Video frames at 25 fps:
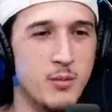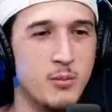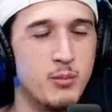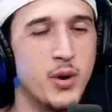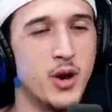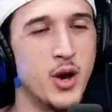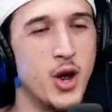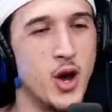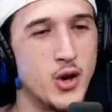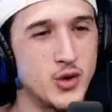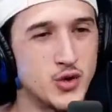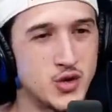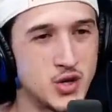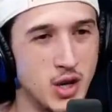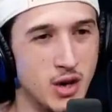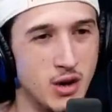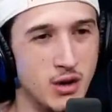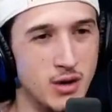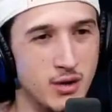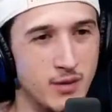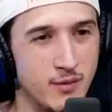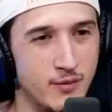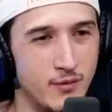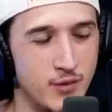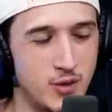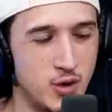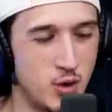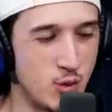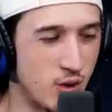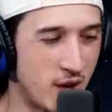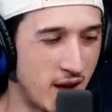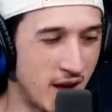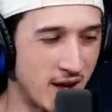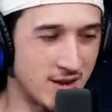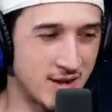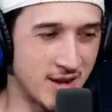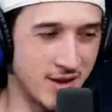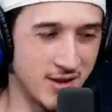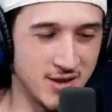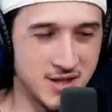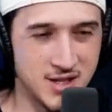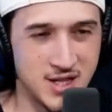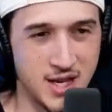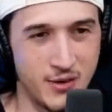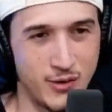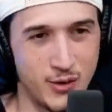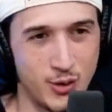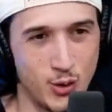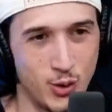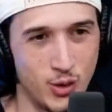But also, you can't tell a
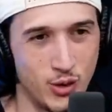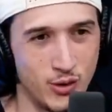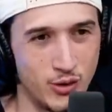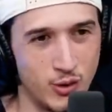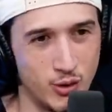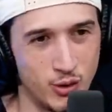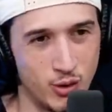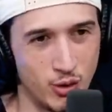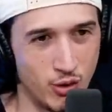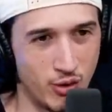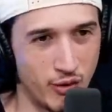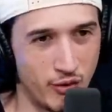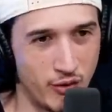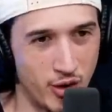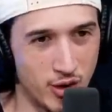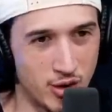7-year-old little girl to fuck